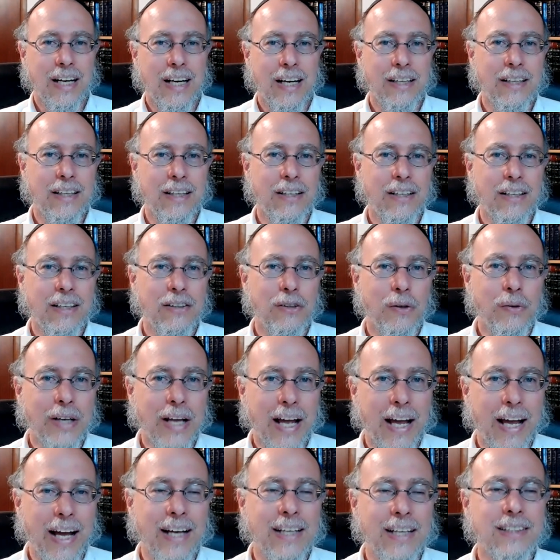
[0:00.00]
and they
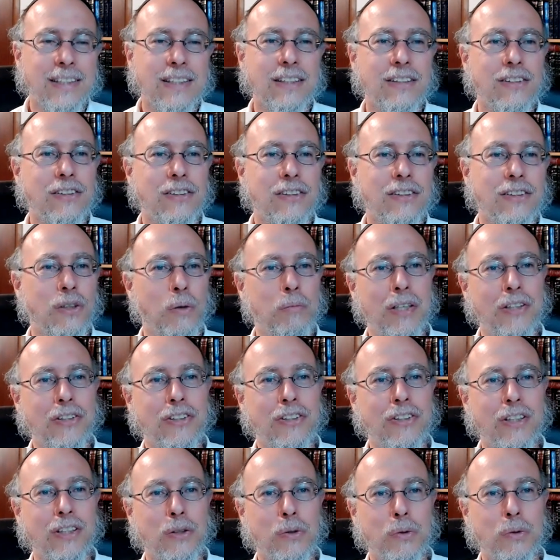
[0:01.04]
don't ask so
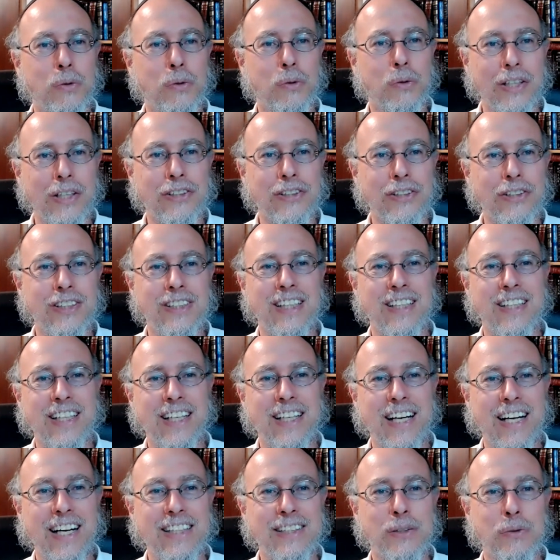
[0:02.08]
much the questions that
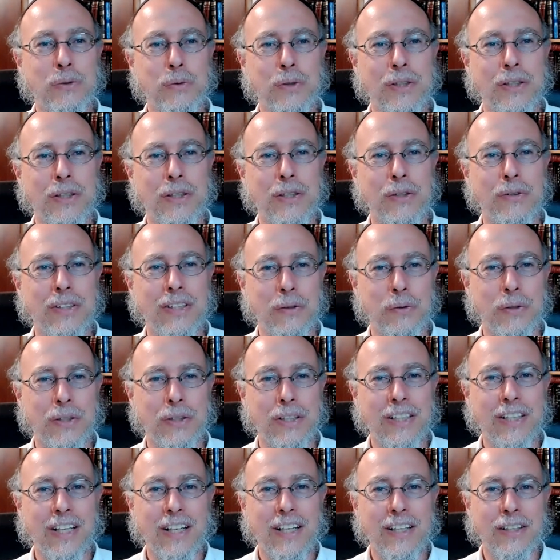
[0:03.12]
they asked when they
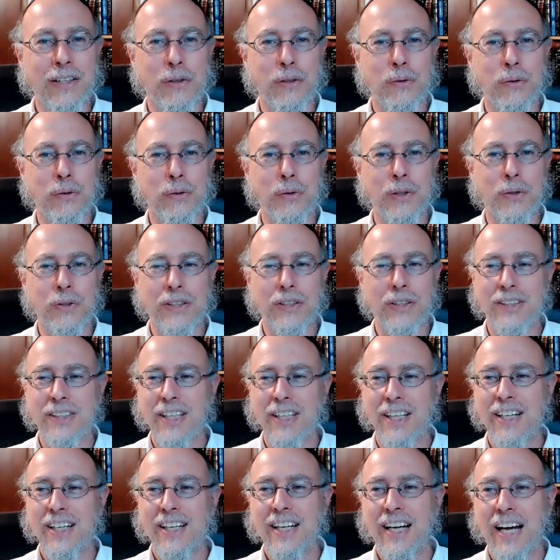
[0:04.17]
were younger, which
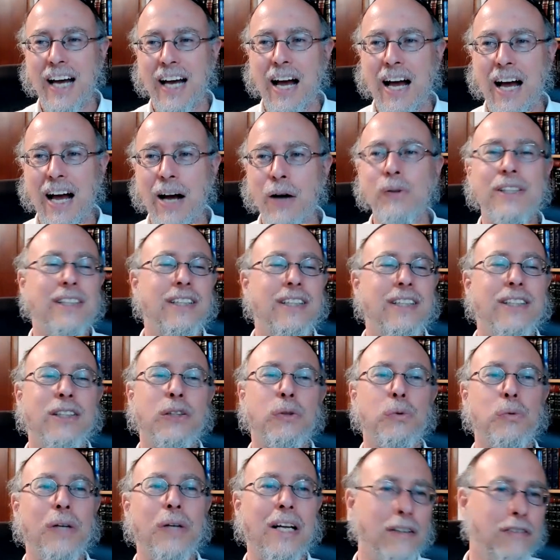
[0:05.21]
was, how is
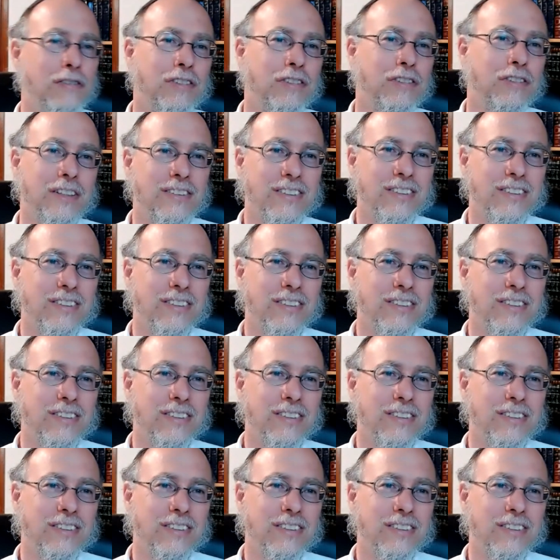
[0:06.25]
this relevant?